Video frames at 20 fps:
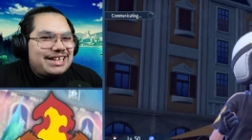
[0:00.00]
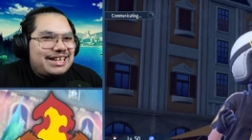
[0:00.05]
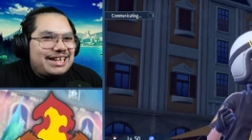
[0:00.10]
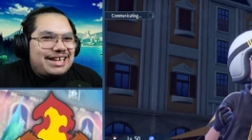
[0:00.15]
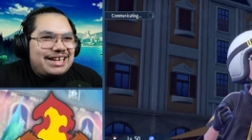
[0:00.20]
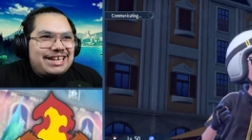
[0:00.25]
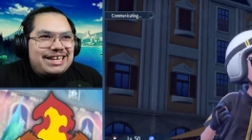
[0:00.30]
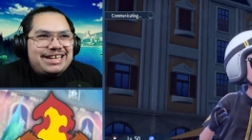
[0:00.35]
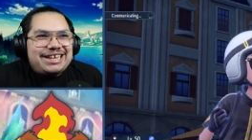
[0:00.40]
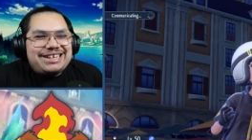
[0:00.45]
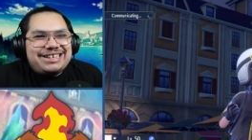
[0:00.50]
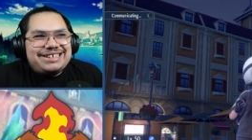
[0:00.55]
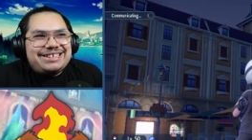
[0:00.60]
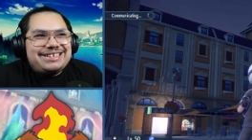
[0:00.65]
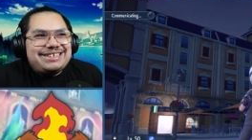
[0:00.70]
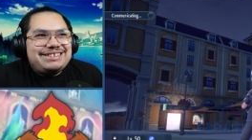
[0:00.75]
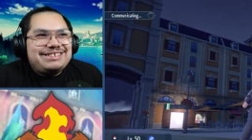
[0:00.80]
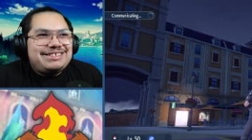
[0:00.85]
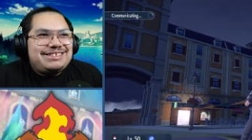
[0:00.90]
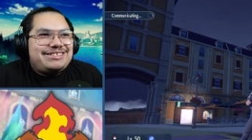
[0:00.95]

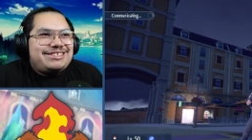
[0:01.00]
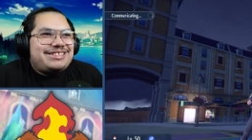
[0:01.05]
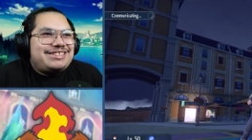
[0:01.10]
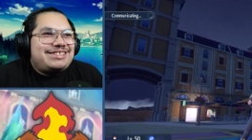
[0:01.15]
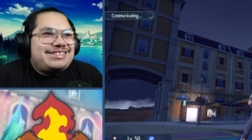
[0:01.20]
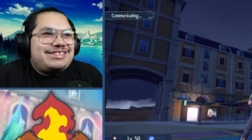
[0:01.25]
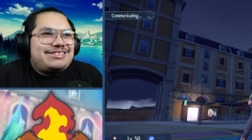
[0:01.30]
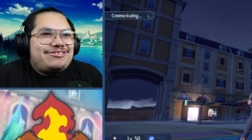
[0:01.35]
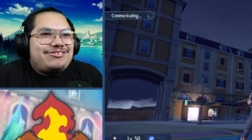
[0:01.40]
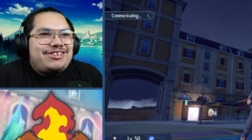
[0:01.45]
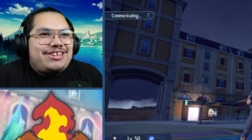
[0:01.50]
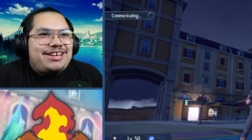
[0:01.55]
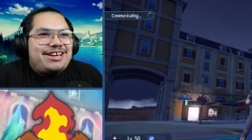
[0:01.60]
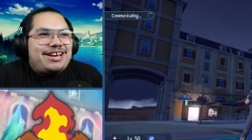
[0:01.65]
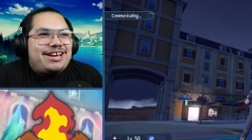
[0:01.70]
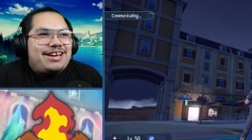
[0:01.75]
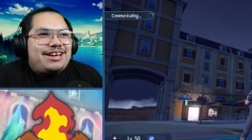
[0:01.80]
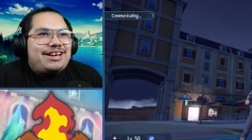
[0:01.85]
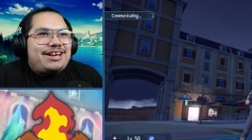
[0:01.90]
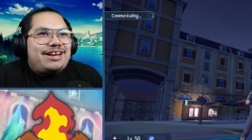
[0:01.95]
I
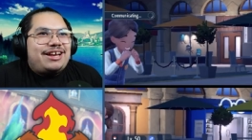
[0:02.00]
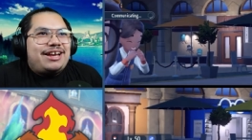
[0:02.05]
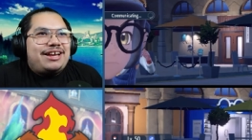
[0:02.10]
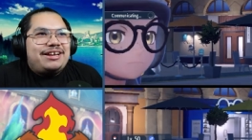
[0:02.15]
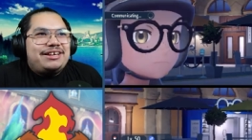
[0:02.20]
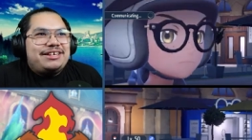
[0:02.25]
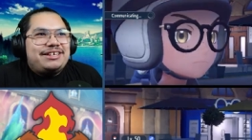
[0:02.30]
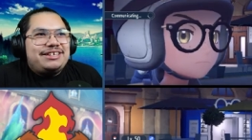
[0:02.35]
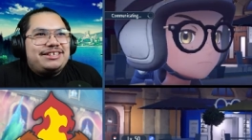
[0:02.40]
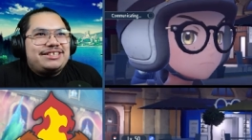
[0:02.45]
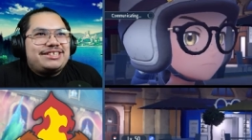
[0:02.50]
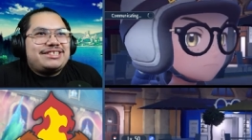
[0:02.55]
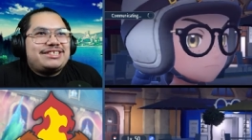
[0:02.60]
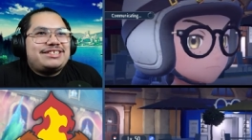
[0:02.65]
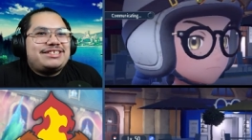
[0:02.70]
I